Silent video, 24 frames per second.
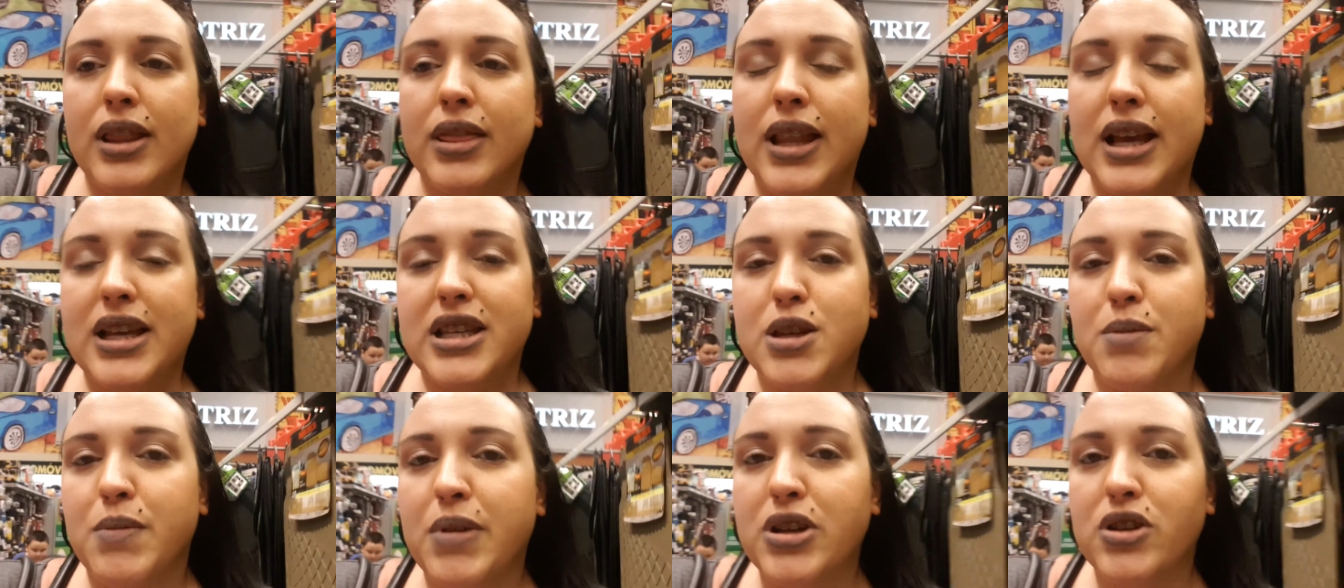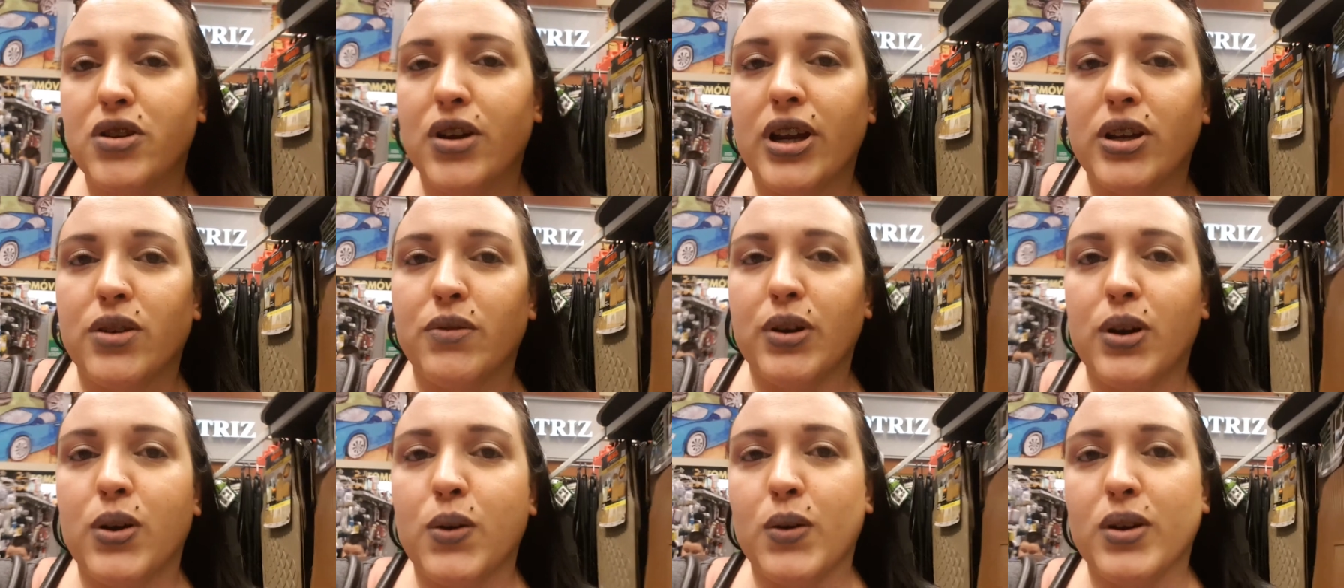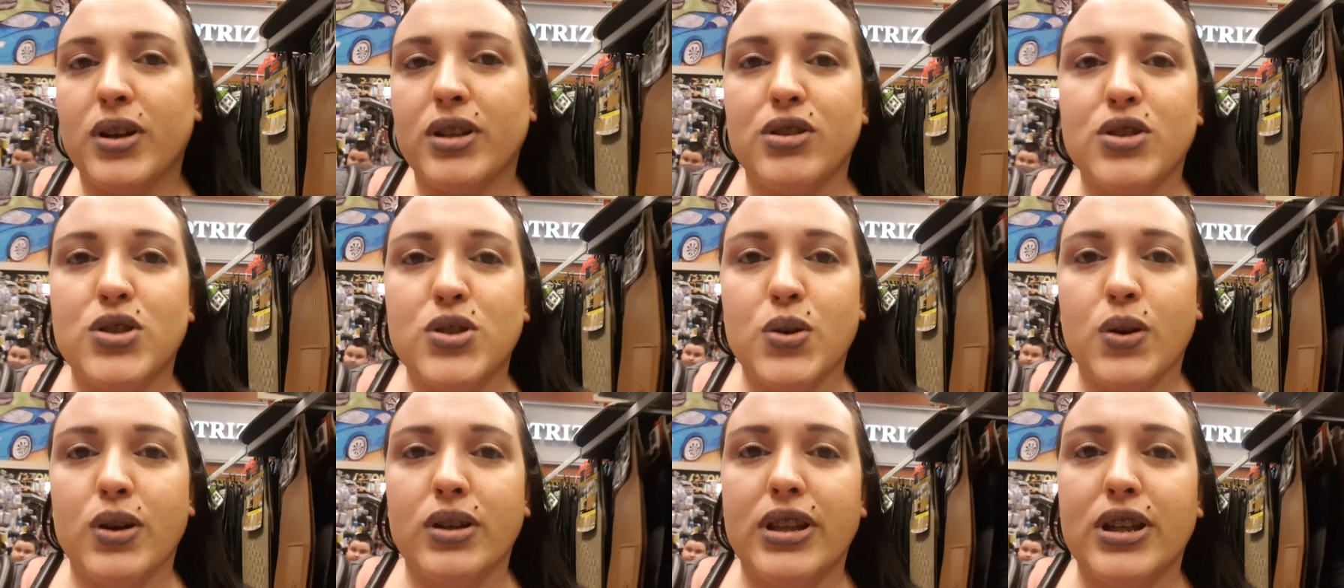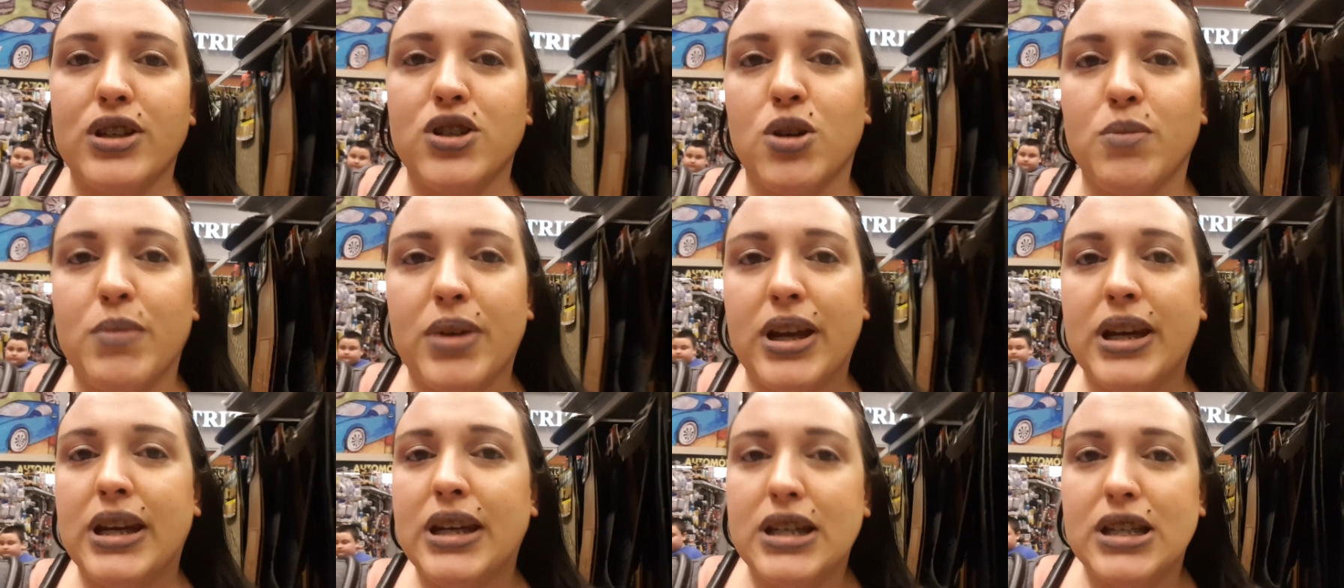Last time I tried to record in the store, they
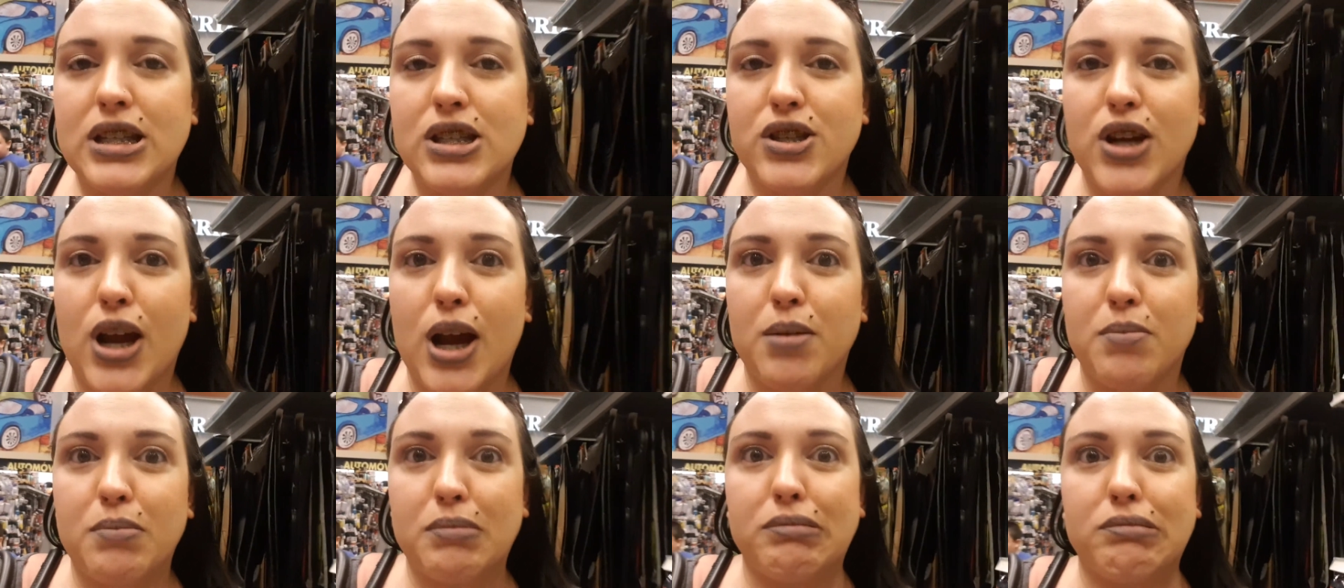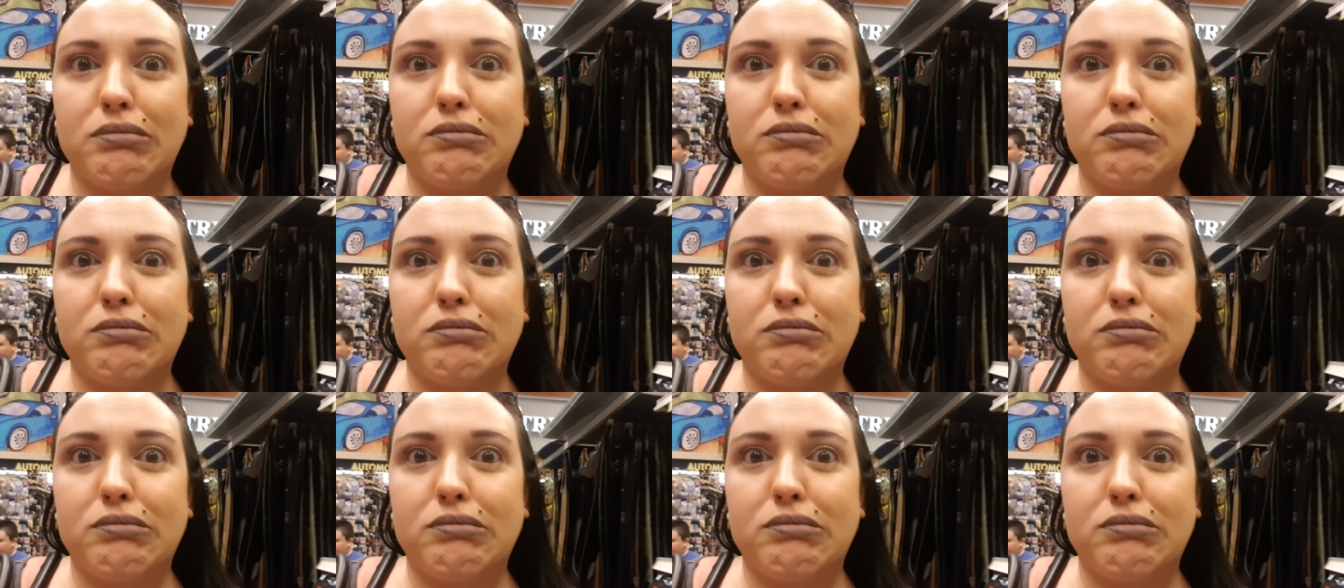told me I needed to stop.